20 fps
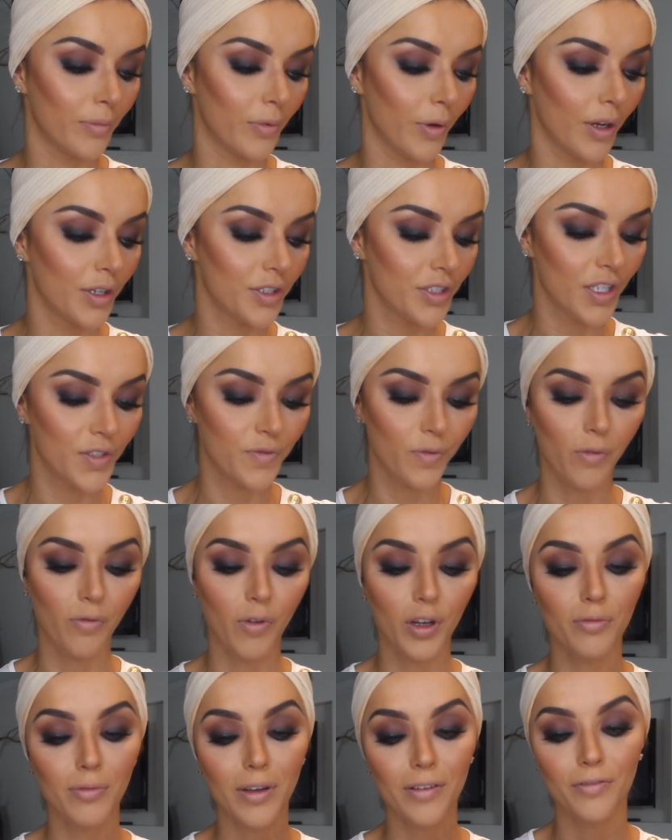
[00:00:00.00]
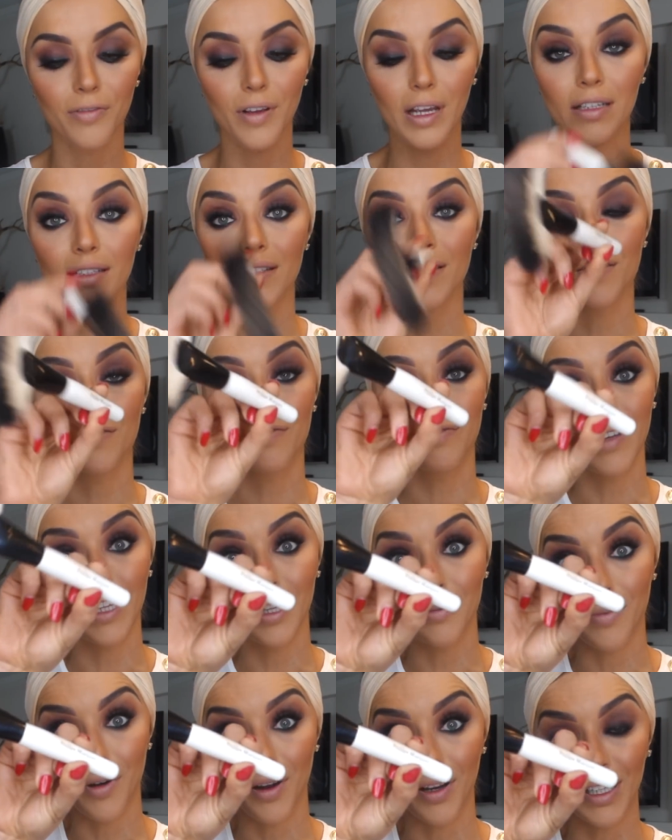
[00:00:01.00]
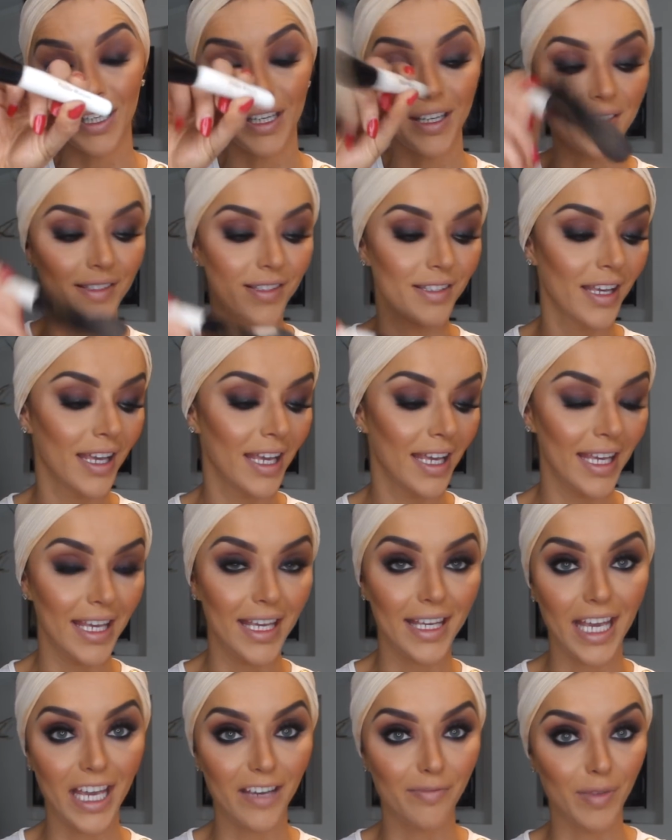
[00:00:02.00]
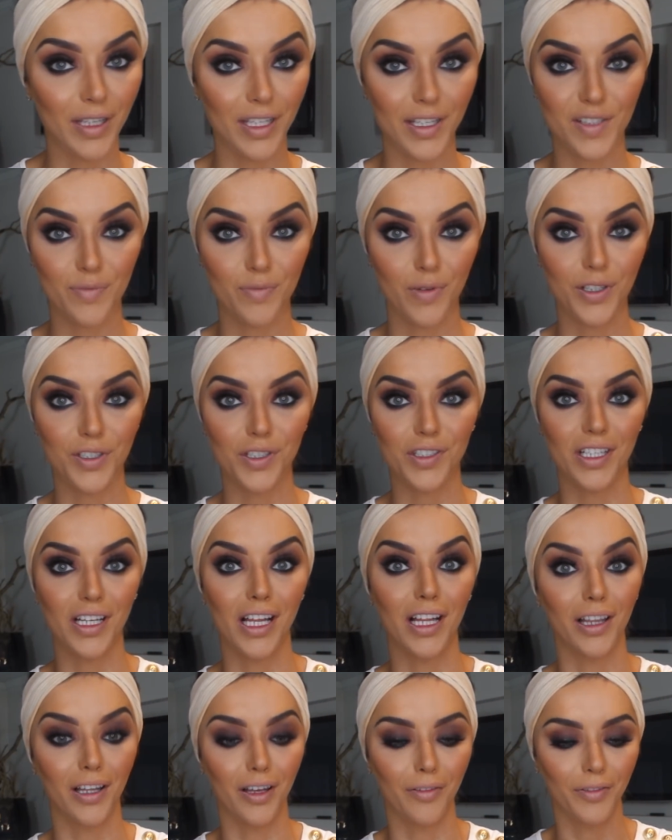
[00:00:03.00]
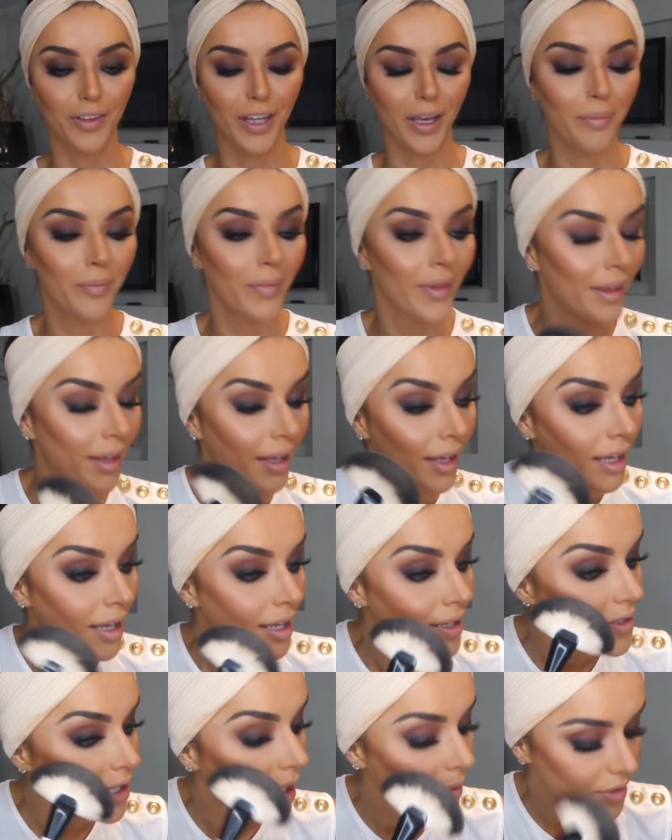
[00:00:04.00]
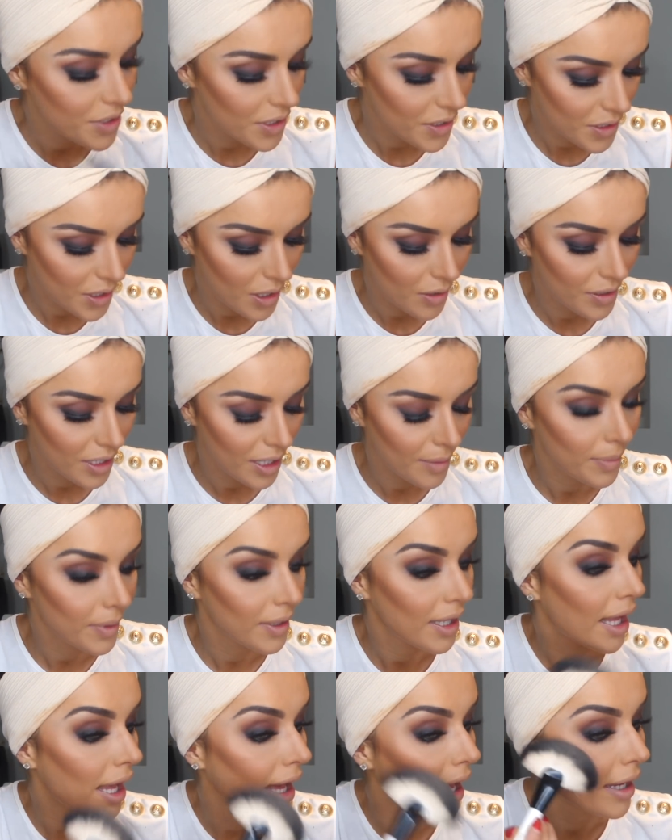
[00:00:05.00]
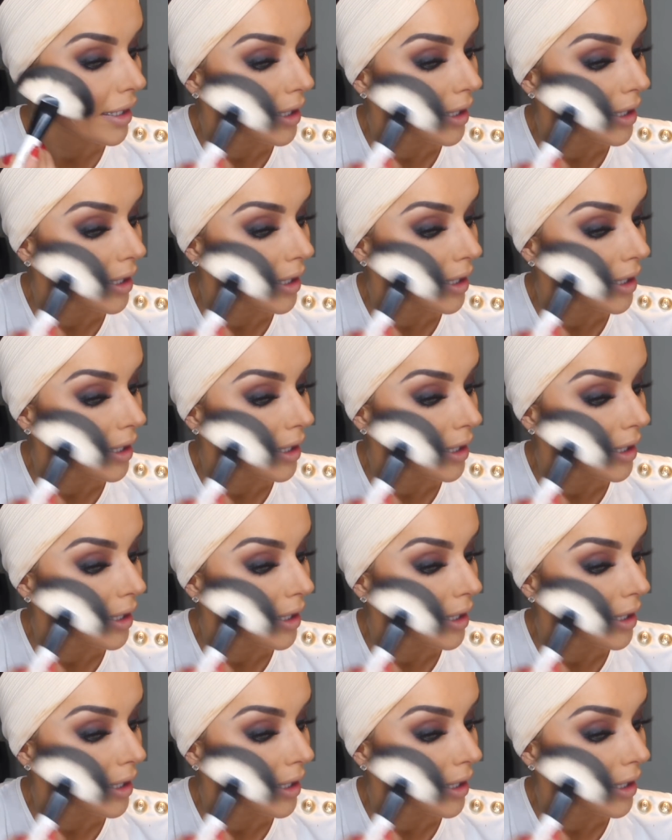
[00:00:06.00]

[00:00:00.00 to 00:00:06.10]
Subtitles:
brush. It's from one of my friends, Philip Marcus. He gave me these brushes and I love them. So I'm just going to apply